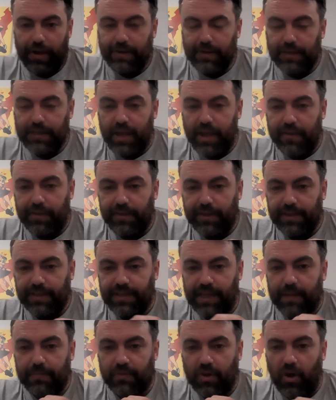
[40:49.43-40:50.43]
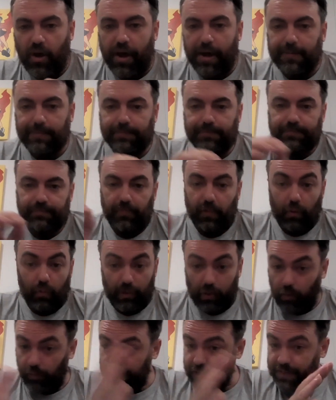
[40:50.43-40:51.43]
And then at the same time,
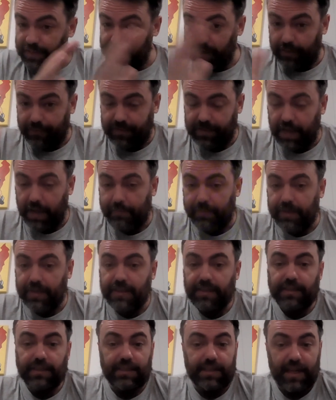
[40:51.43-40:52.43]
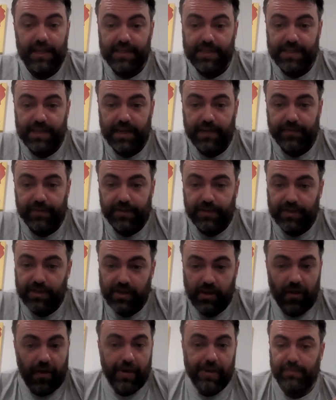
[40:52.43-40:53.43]
when all this stuff's happening, Yeet
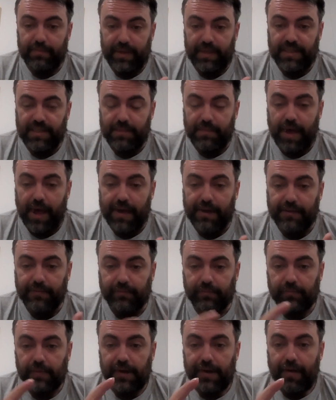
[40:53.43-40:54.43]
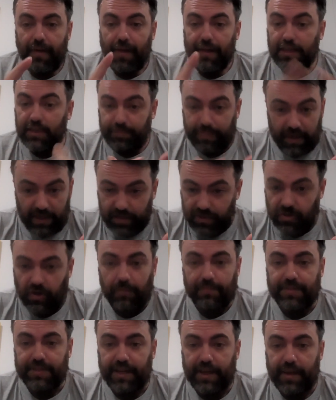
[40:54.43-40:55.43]
Stevens beats Tim Hayden. He's beaten
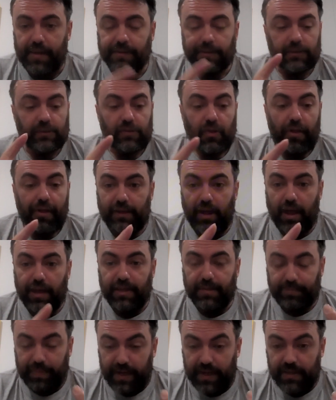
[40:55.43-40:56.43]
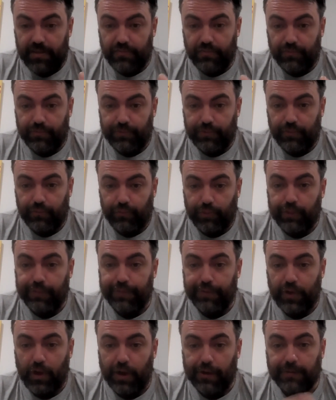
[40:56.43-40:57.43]
Top Tier. He's beat
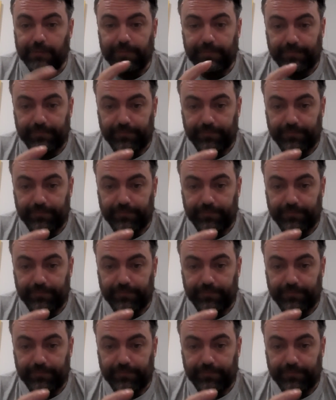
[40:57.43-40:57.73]
Rufio.